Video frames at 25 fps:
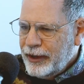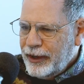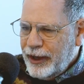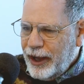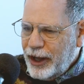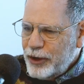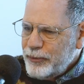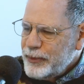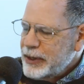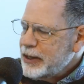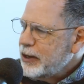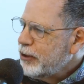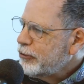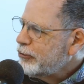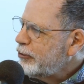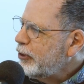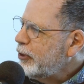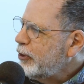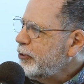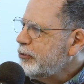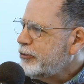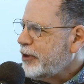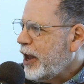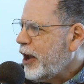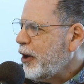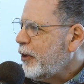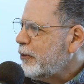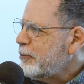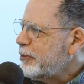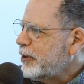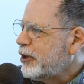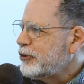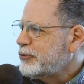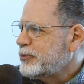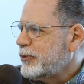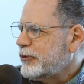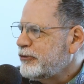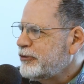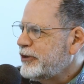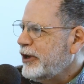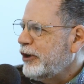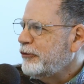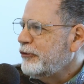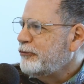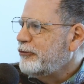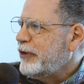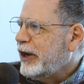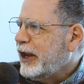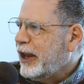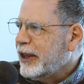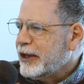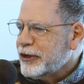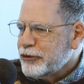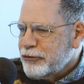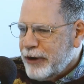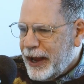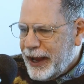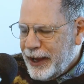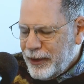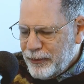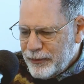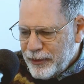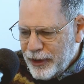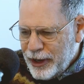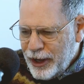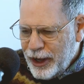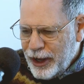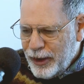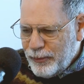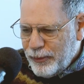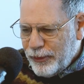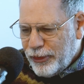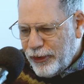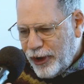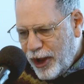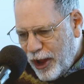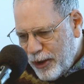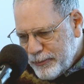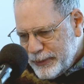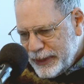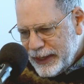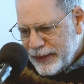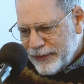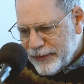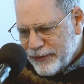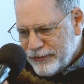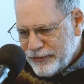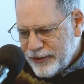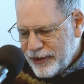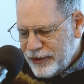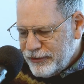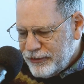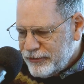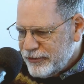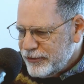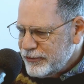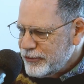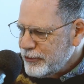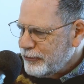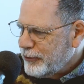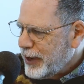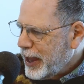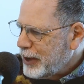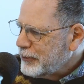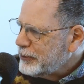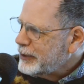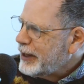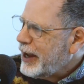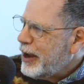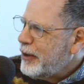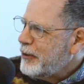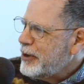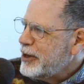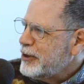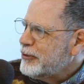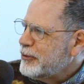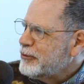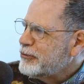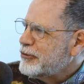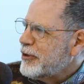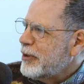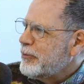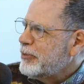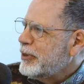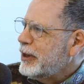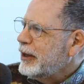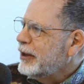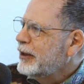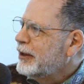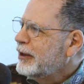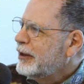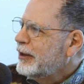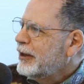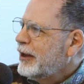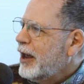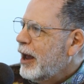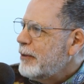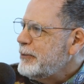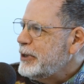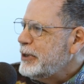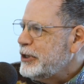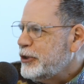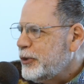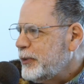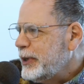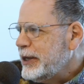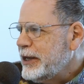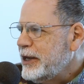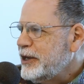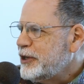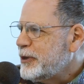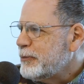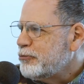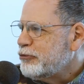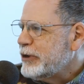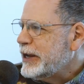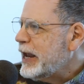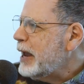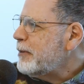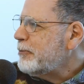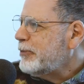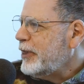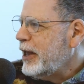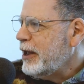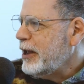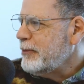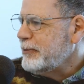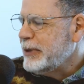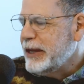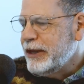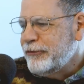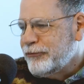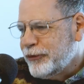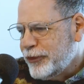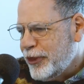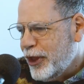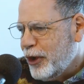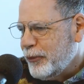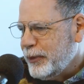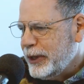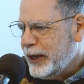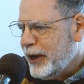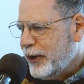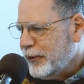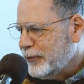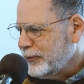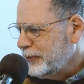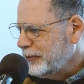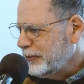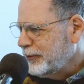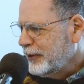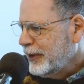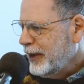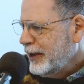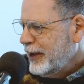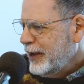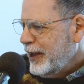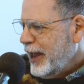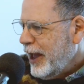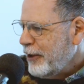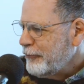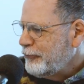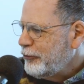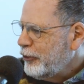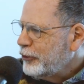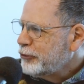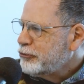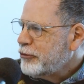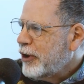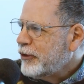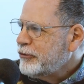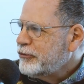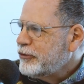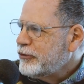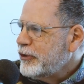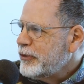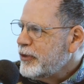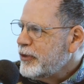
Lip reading: and we just lose out because we're still fiddling around with lobbying the citizens of Loudoun County or something. I mean, do we need to preempt them even though we don't have full trust in